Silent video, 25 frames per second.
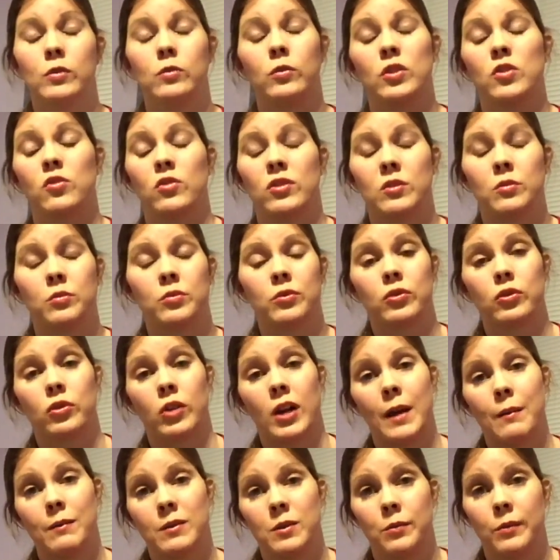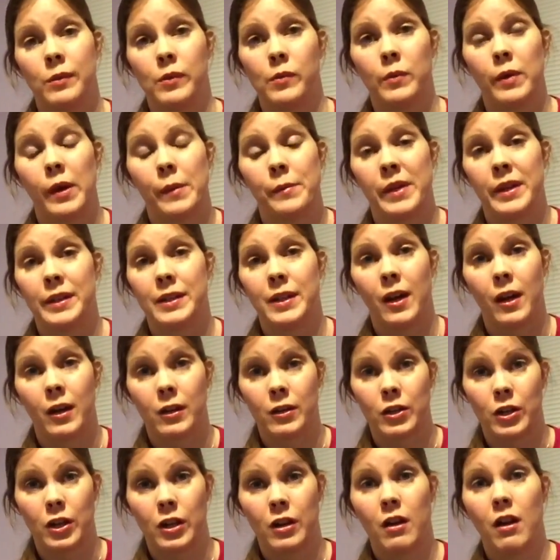which was prescribed to me by my
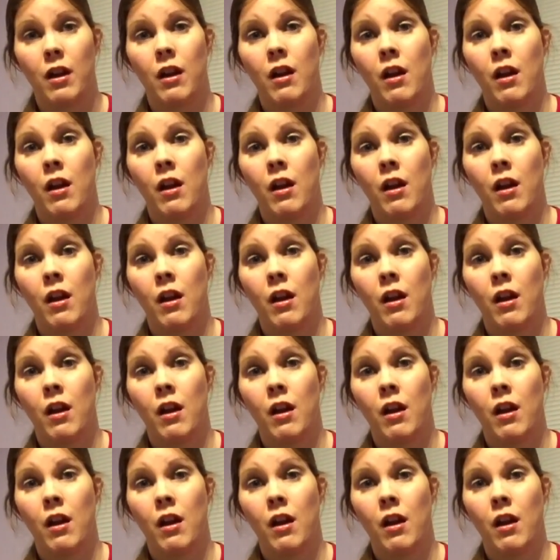doctor.